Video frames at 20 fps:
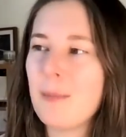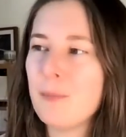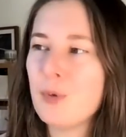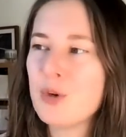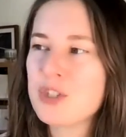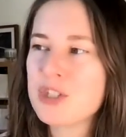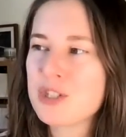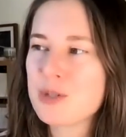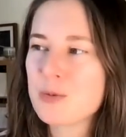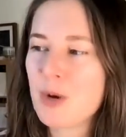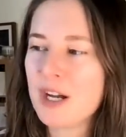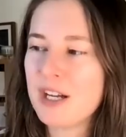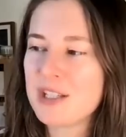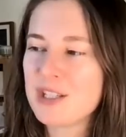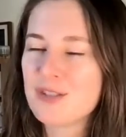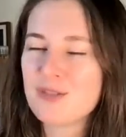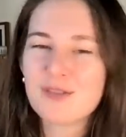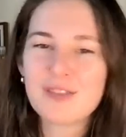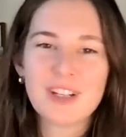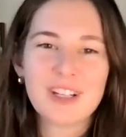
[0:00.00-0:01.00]
which is why
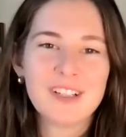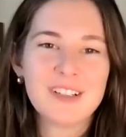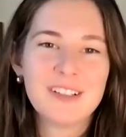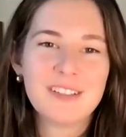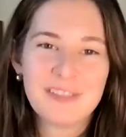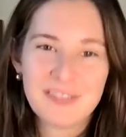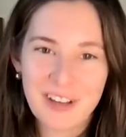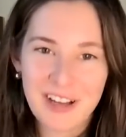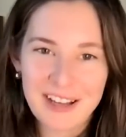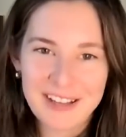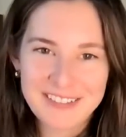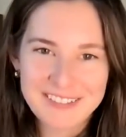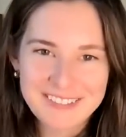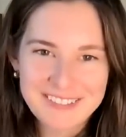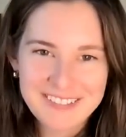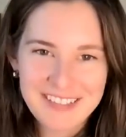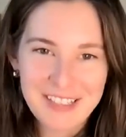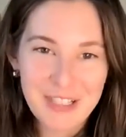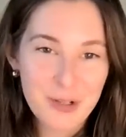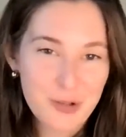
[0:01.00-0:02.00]
it's very fun
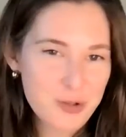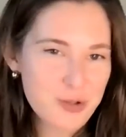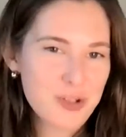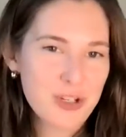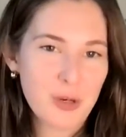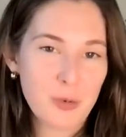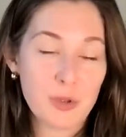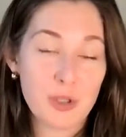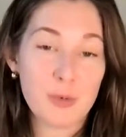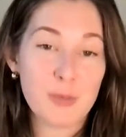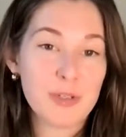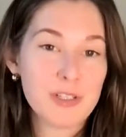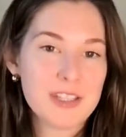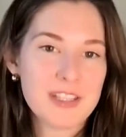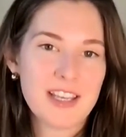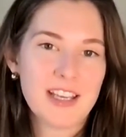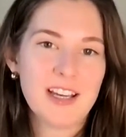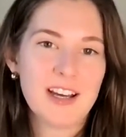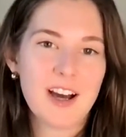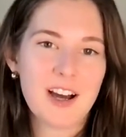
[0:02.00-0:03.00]
and interesting when you put
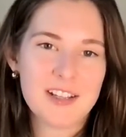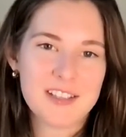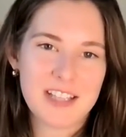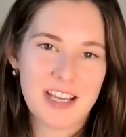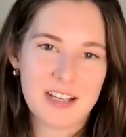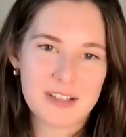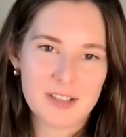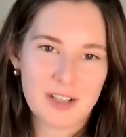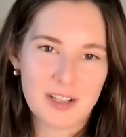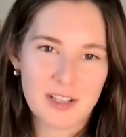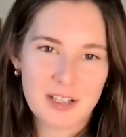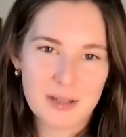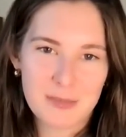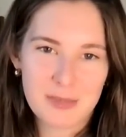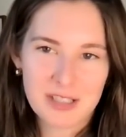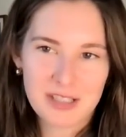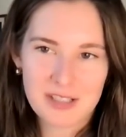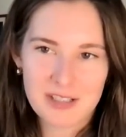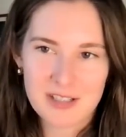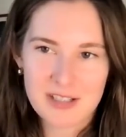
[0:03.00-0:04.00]
skin contact on it,
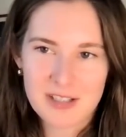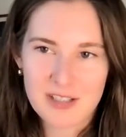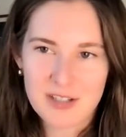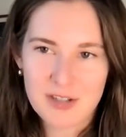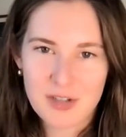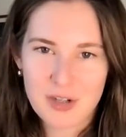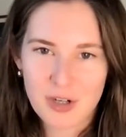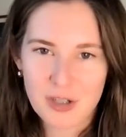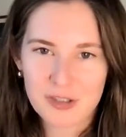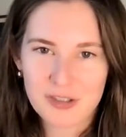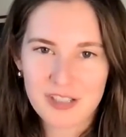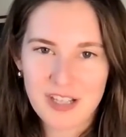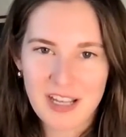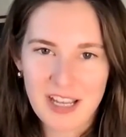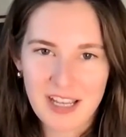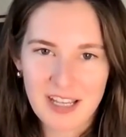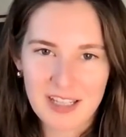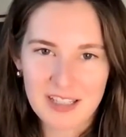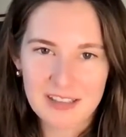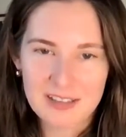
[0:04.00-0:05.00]
because
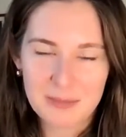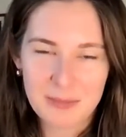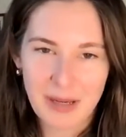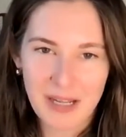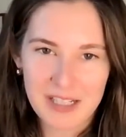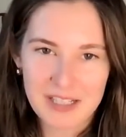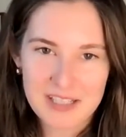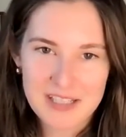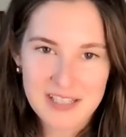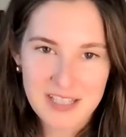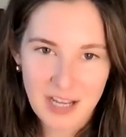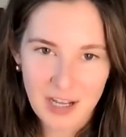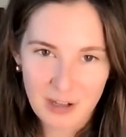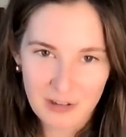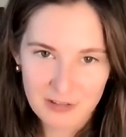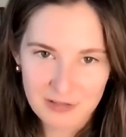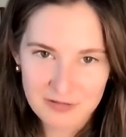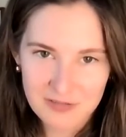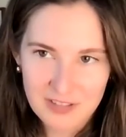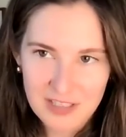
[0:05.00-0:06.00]
Chardonnay by
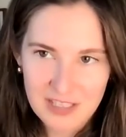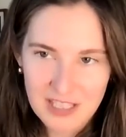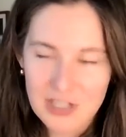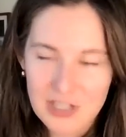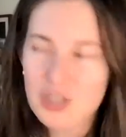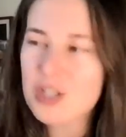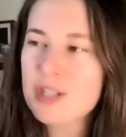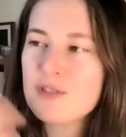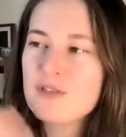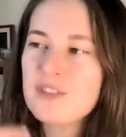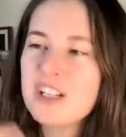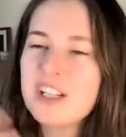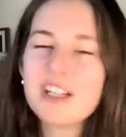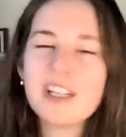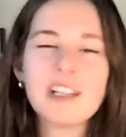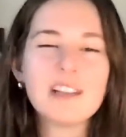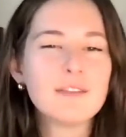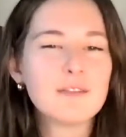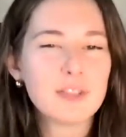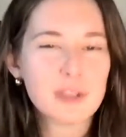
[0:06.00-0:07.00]
itself is just very
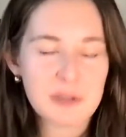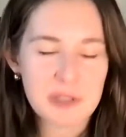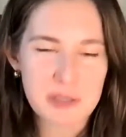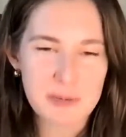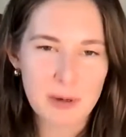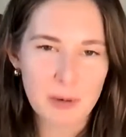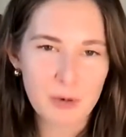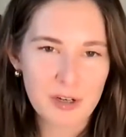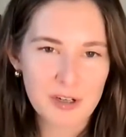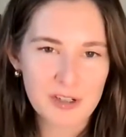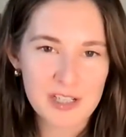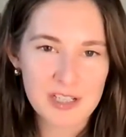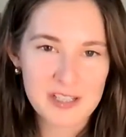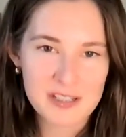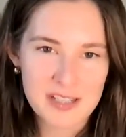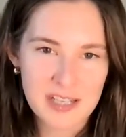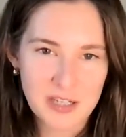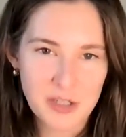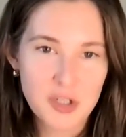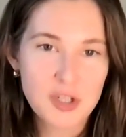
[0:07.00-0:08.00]
influenced by where it
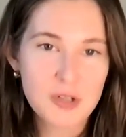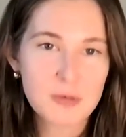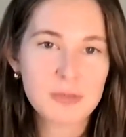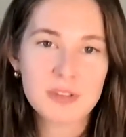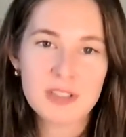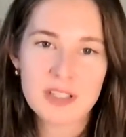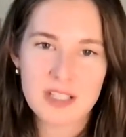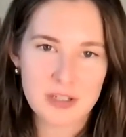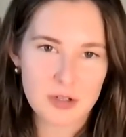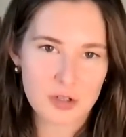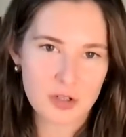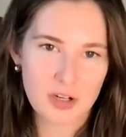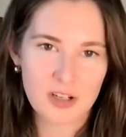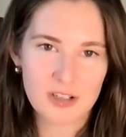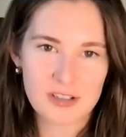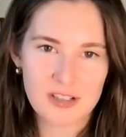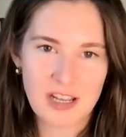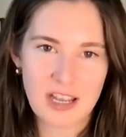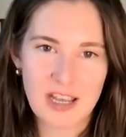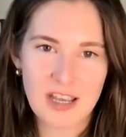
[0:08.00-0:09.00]
is. Like Chablis is
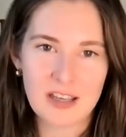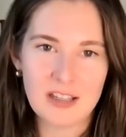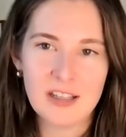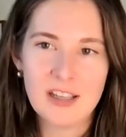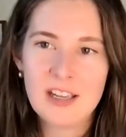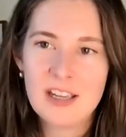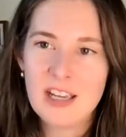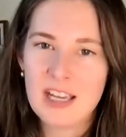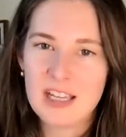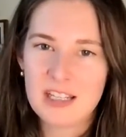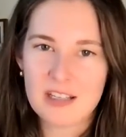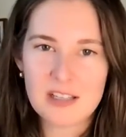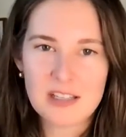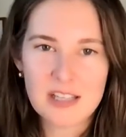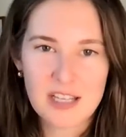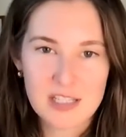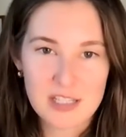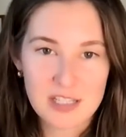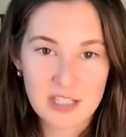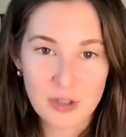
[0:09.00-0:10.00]
Chardonnay and it
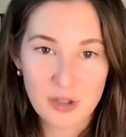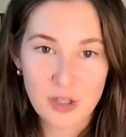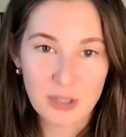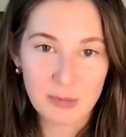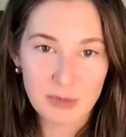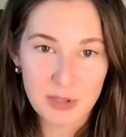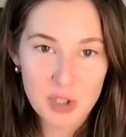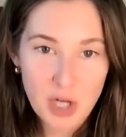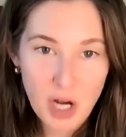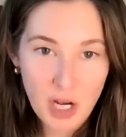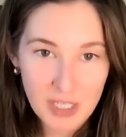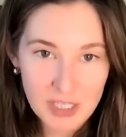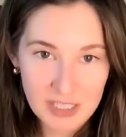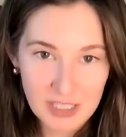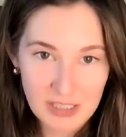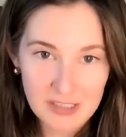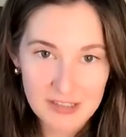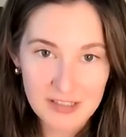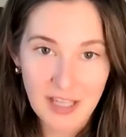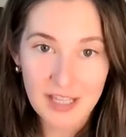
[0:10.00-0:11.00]
tastes incredibly
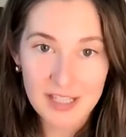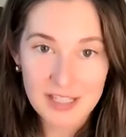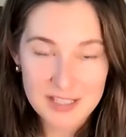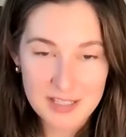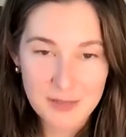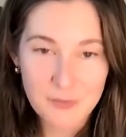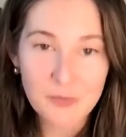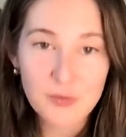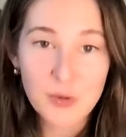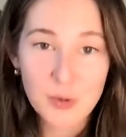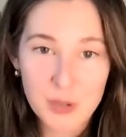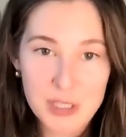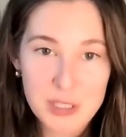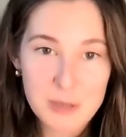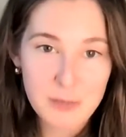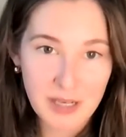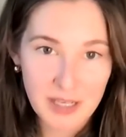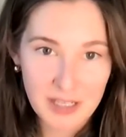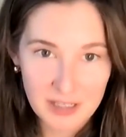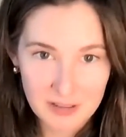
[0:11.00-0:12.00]
chalky, and that is
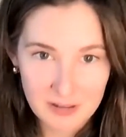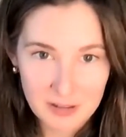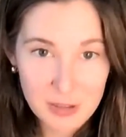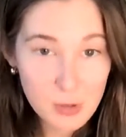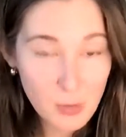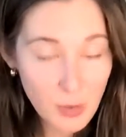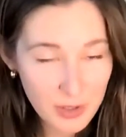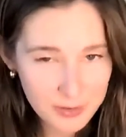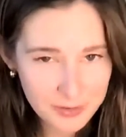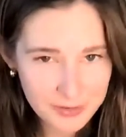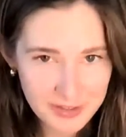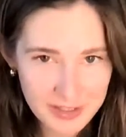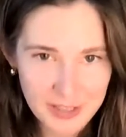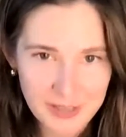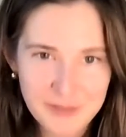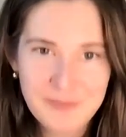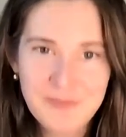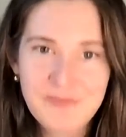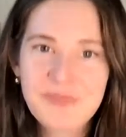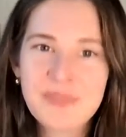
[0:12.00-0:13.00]
influenced by the soil
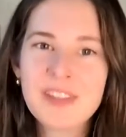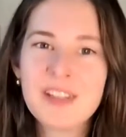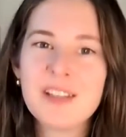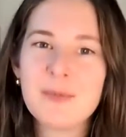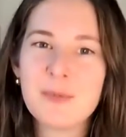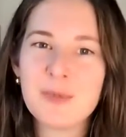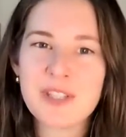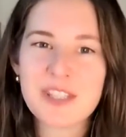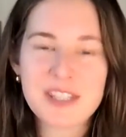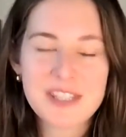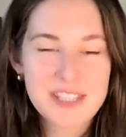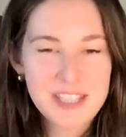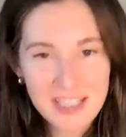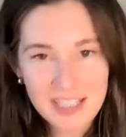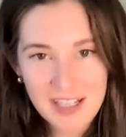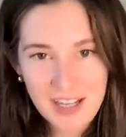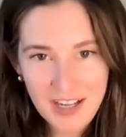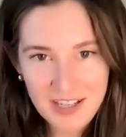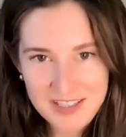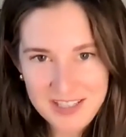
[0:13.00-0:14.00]
there. With the
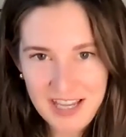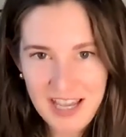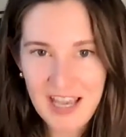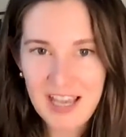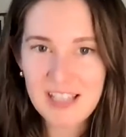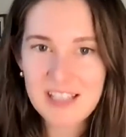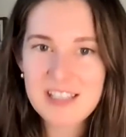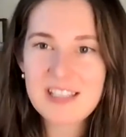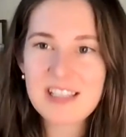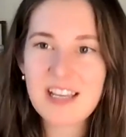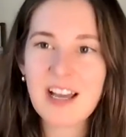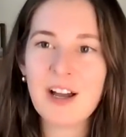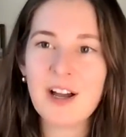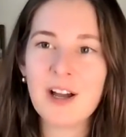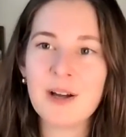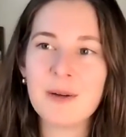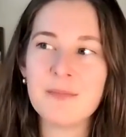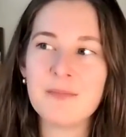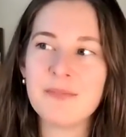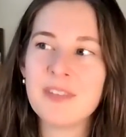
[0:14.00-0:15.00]
skin contact,
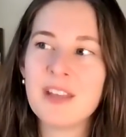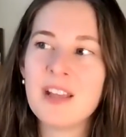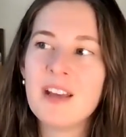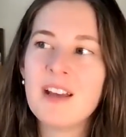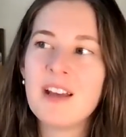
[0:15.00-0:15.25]
I